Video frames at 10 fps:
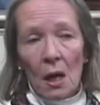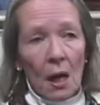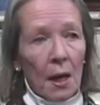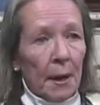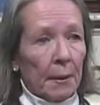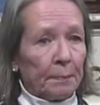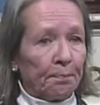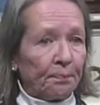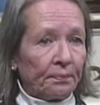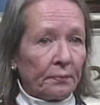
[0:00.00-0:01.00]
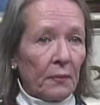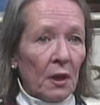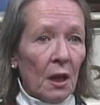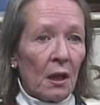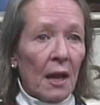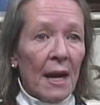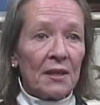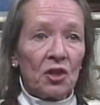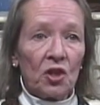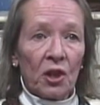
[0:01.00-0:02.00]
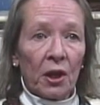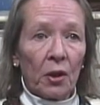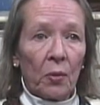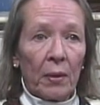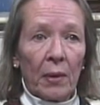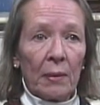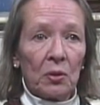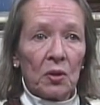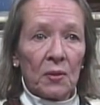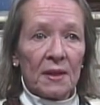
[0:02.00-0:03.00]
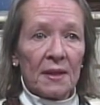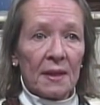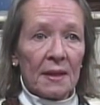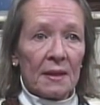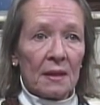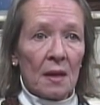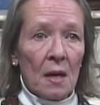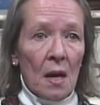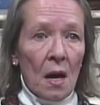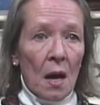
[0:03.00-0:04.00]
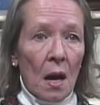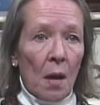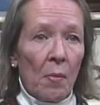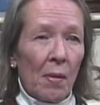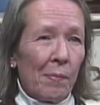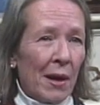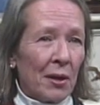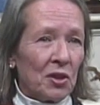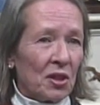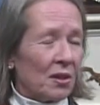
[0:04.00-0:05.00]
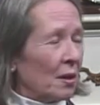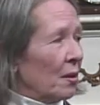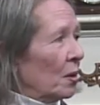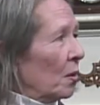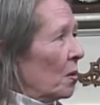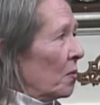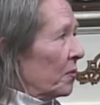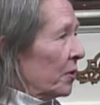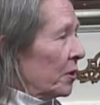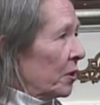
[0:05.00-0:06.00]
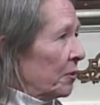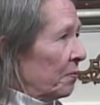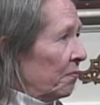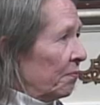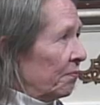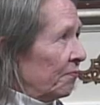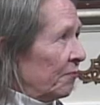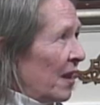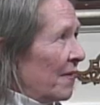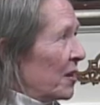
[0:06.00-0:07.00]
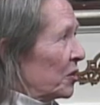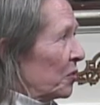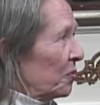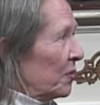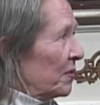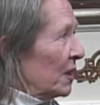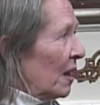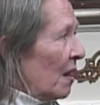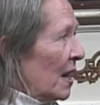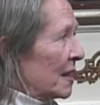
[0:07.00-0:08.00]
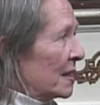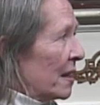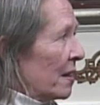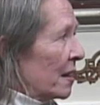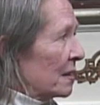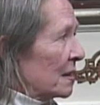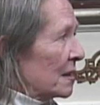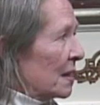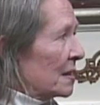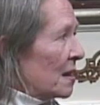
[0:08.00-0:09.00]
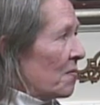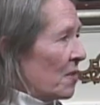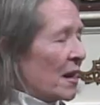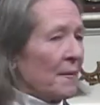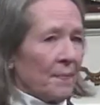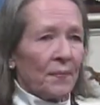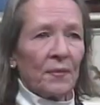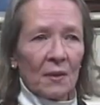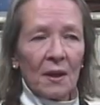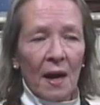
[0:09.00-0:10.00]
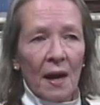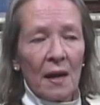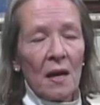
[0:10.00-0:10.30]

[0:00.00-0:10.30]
$400. Last year, we were able to assist about just a little over 550 clients, Eric. Does that sound right? Yeah.